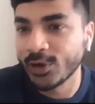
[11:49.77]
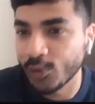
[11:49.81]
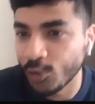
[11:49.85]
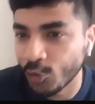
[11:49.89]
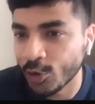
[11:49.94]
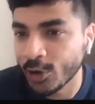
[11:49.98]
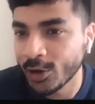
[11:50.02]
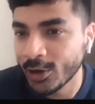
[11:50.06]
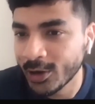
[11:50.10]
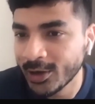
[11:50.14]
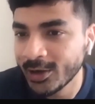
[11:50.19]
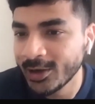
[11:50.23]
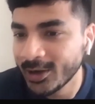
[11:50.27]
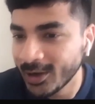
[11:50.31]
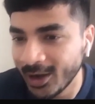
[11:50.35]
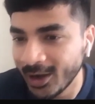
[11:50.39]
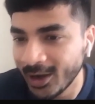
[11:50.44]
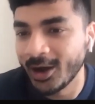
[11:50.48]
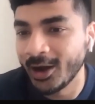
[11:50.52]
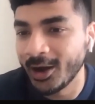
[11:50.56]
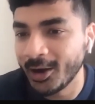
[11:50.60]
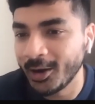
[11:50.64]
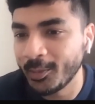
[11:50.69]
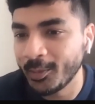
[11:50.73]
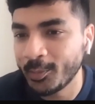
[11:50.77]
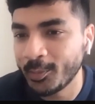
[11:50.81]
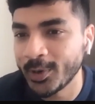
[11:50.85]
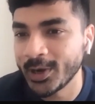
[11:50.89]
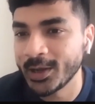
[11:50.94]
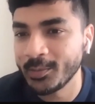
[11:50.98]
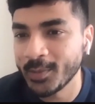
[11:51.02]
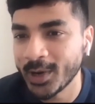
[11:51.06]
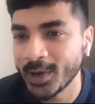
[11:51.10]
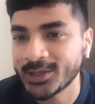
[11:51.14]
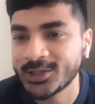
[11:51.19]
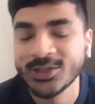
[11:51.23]
will look,
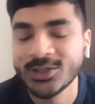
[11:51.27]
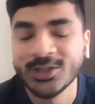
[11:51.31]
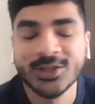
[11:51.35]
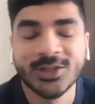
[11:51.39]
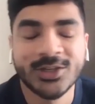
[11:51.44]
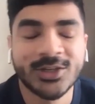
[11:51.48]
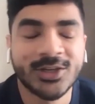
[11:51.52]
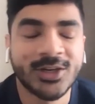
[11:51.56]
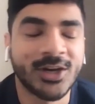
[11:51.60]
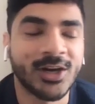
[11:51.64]
pretty much.